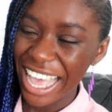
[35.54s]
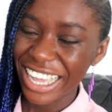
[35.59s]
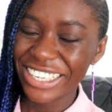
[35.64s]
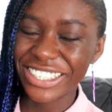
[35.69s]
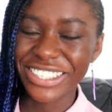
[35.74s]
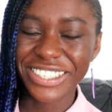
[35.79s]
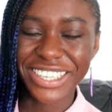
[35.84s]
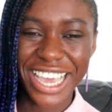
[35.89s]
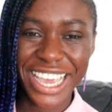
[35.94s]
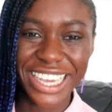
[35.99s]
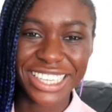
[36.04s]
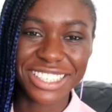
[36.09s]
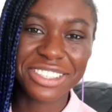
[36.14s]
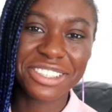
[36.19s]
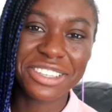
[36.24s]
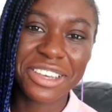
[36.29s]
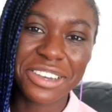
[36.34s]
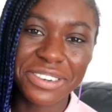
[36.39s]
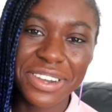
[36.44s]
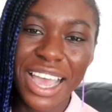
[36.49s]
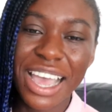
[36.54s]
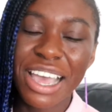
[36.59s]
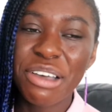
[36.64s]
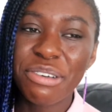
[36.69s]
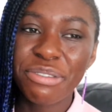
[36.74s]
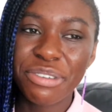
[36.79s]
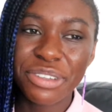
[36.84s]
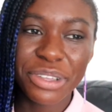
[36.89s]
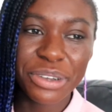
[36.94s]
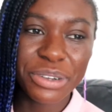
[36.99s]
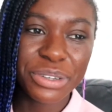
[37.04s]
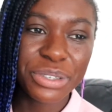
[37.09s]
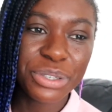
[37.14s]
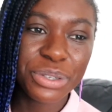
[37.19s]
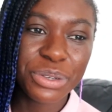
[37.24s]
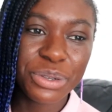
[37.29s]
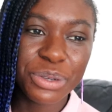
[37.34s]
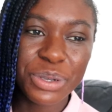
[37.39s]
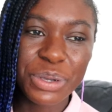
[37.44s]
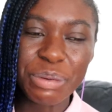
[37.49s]
Okay, so for those
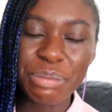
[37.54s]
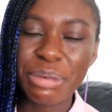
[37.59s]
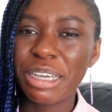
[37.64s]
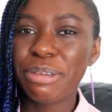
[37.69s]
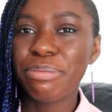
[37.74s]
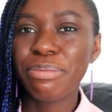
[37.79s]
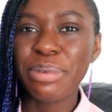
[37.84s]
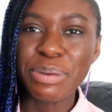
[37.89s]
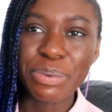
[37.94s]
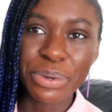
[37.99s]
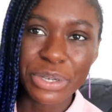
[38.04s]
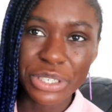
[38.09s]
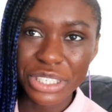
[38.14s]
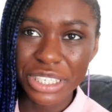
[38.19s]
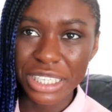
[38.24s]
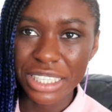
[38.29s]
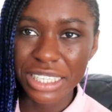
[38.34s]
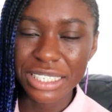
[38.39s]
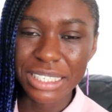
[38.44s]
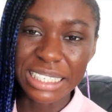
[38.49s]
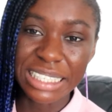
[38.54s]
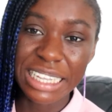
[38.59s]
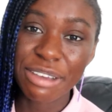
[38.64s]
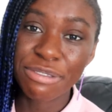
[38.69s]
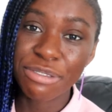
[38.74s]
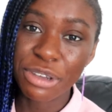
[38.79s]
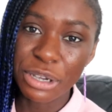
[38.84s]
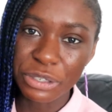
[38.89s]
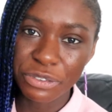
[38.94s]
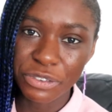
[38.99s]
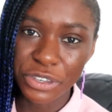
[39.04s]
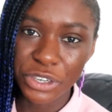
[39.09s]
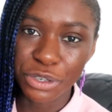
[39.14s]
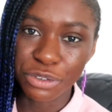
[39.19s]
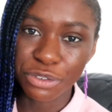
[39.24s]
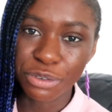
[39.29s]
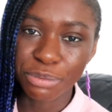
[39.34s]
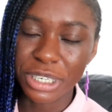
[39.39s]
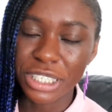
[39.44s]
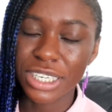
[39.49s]
who might be watching this as their first video
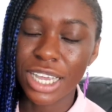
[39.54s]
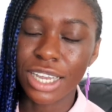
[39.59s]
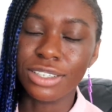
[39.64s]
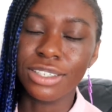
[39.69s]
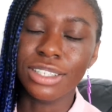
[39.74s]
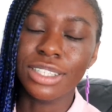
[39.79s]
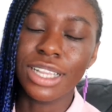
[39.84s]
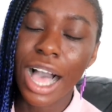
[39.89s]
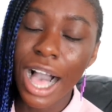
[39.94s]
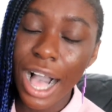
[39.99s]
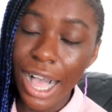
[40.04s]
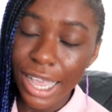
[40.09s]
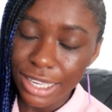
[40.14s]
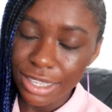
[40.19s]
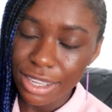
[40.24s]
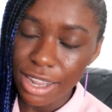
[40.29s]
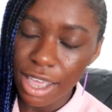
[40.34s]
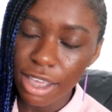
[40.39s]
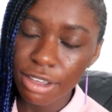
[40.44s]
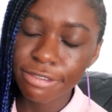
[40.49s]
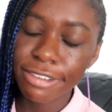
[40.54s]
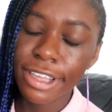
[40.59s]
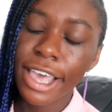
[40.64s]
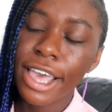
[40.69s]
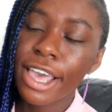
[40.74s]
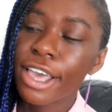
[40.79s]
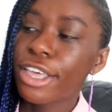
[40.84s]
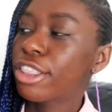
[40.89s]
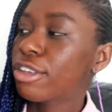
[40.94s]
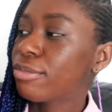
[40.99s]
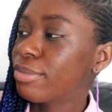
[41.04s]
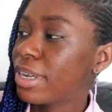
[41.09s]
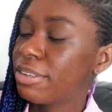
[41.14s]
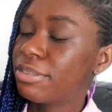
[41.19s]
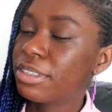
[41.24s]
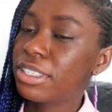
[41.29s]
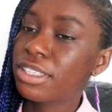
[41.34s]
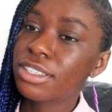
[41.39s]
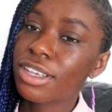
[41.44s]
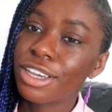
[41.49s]
from my channel, I love The
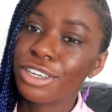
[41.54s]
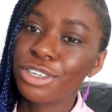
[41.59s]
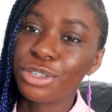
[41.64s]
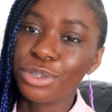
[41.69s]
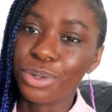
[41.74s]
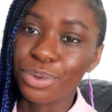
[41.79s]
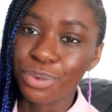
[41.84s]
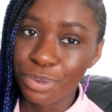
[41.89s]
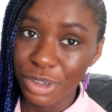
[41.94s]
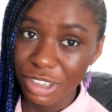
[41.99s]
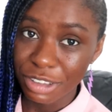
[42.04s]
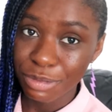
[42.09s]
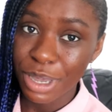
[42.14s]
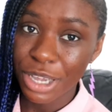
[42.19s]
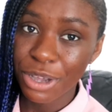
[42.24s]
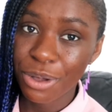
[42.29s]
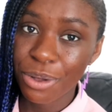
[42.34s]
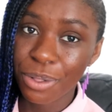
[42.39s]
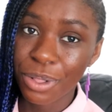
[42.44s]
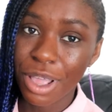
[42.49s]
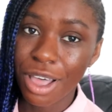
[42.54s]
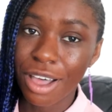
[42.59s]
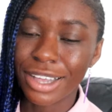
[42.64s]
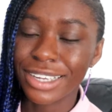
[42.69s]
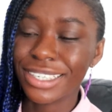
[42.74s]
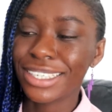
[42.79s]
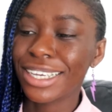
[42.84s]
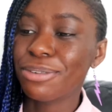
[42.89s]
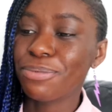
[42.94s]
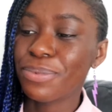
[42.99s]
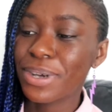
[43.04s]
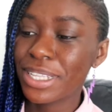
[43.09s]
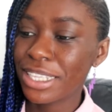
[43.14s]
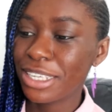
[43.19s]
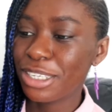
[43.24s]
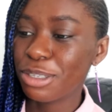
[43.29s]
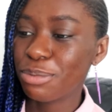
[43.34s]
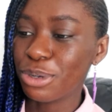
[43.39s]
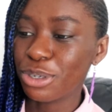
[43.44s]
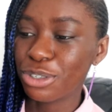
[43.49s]
Raven Cycle with my whole heart, and when
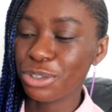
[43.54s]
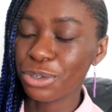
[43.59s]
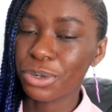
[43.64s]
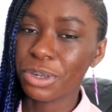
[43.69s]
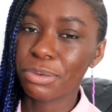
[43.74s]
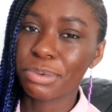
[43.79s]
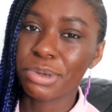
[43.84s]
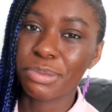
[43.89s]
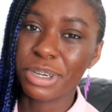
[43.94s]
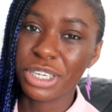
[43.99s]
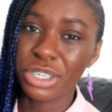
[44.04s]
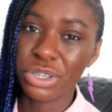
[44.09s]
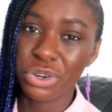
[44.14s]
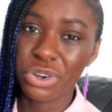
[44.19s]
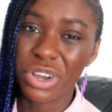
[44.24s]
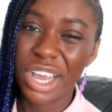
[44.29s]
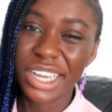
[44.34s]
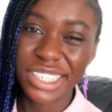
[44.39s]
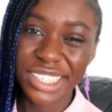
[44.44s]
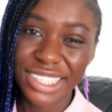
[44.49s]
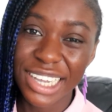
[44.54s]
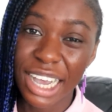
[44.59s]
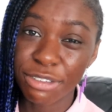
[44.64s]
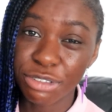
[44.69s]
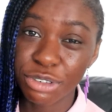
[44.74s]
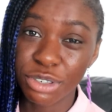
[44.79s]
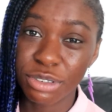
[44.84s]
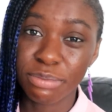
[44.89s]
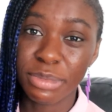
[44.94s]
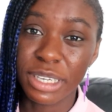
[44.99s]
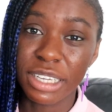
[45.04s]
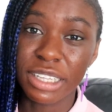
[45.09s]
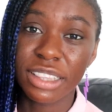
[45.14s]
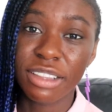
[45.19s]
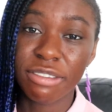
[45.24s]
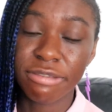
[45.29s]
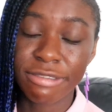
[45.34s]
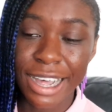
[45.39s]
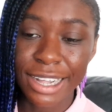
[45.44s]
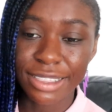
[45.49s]
these books showed up at my door, I just have to admit
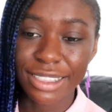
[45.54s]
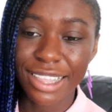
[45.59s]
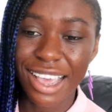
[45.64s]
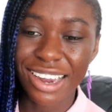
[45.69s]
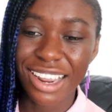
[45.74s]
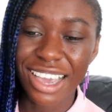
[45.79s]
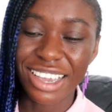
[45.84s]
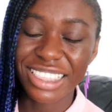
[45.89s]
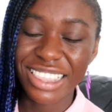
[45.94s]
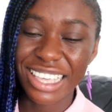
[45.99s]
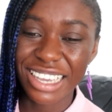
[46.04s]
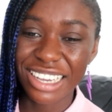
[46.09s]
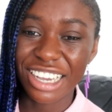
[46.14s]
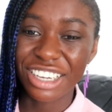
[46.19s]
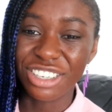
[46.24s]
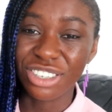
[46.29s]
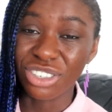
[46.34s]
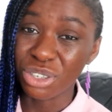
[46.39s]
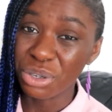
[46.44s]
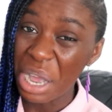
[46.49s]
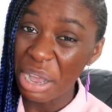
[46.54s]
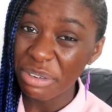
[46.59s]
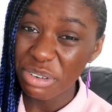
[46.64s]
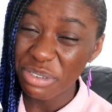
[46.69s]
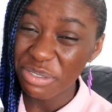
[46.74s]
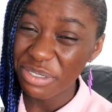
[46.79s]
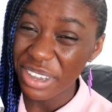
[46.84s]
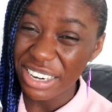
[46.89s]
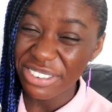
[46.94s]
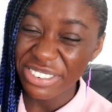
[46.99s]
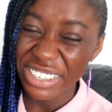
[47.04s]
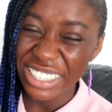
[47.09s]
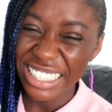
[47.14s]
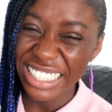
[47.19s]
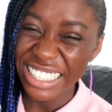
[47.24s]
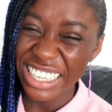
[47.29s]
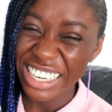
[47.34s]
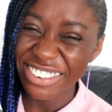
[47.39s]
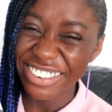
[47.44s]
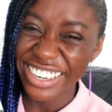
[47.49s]
the fact that I think I do have a favourite
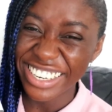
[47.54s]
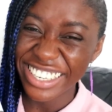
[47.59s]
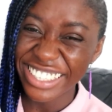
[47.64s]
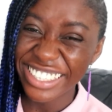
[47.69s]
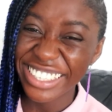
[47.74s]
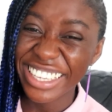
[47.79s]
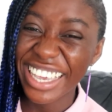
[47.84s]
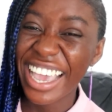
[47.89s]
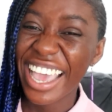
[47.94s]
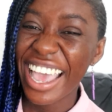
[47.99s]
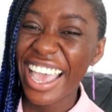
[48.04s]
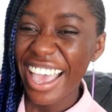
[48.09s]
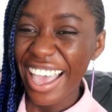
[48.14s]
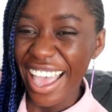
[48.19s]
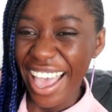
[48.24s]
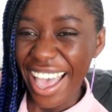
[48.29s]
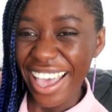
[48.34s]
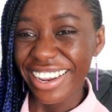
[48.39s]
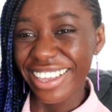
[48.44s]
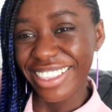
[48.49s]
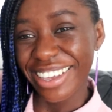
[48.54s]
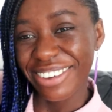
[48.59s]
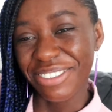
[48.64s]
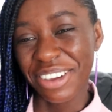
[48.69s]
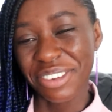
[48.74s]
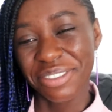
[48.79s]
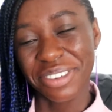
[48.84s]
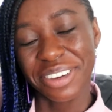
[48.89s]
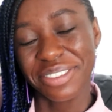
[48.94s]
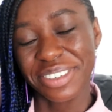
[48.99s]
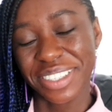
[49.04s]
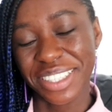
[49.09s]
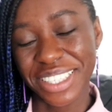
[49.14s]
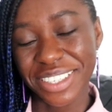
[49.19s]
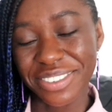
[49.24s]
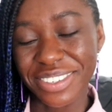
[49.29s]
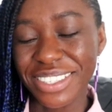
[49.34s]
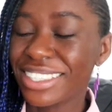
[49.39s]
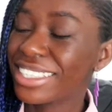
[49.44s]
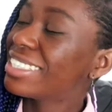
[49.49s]
series, and I think my favourite
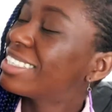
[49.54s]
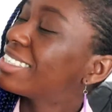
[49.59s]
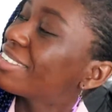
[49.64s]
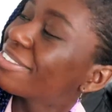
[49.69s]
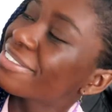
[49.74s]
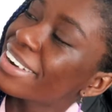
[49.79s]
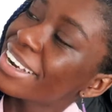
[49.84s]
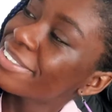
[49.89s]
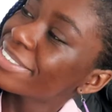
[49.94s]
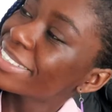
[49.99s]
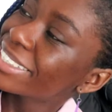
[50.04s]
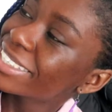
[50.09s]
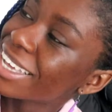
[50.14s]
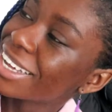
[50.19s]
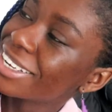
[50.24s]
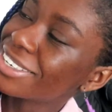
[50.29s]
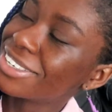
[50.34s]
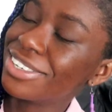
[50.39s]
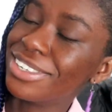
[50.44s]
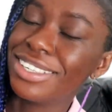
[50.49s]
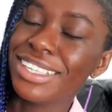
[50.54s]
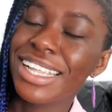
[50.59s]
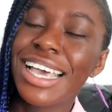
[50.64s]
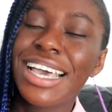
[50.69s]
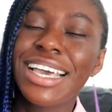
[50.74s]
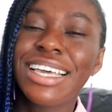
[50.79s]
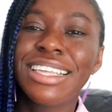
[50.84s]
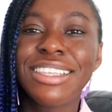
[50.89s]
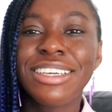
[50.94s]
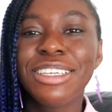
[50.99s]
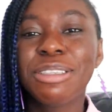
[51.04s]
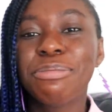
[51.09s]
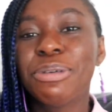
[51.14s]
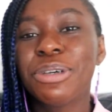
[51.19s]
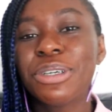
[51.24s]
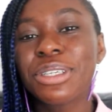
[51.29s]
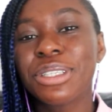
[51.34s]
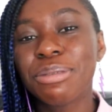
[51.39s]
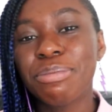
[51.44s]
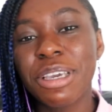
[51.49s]
series is The Raven Cycle. These
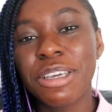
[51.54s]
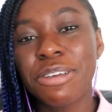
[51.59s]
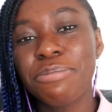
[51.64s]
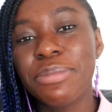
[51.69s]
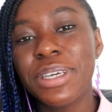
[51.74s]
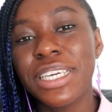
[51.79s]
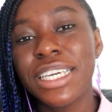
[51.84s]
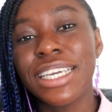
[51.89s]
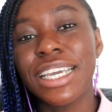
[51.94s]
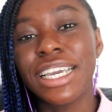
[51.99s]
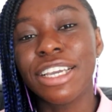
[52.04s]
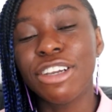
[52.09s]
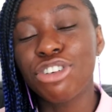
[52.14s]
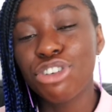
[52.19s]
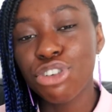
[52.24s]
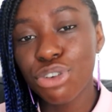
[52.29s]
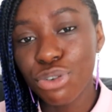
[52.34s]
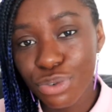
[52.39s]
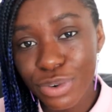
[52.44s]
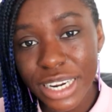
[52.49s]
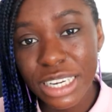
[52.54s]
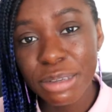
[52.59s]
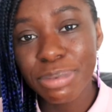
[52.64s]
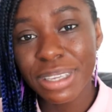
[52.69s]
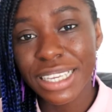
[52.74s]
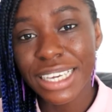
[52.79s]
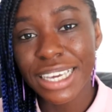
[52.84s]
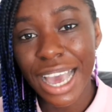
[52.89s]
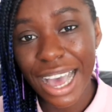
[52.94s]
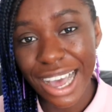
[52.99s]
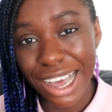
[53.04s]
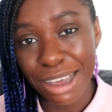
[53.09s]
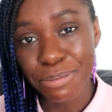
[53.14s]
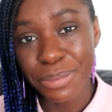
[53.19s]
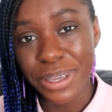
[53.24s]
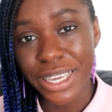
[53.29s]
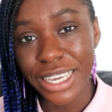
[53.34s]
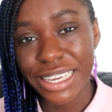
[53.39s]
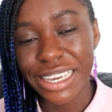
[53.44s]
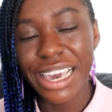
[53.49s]
books make me incredibly happy.